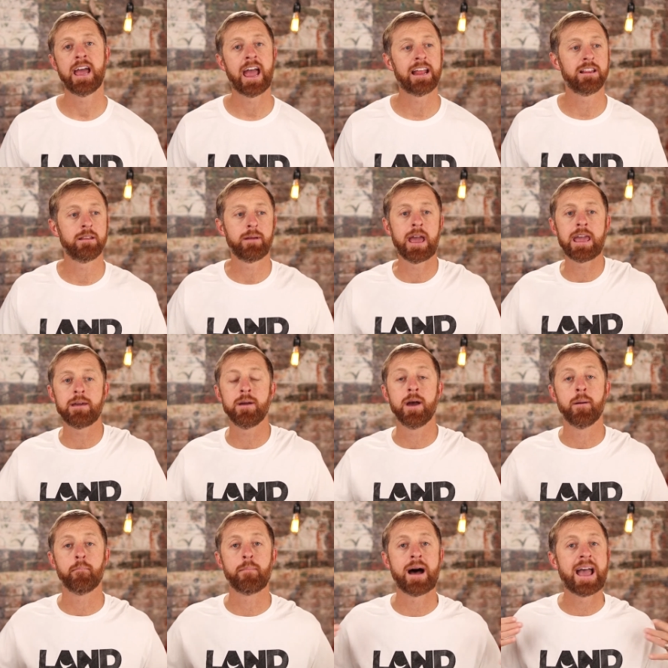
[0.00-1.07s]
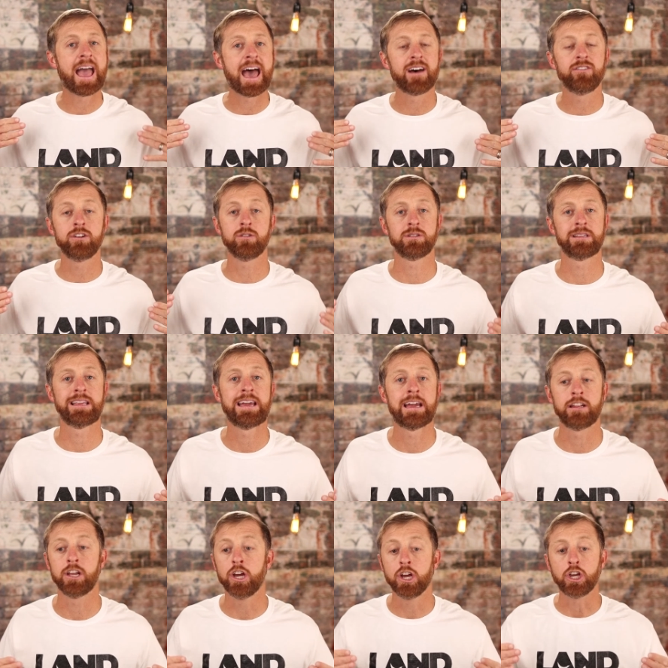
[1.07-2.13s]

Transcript: And hey, my avenue is land.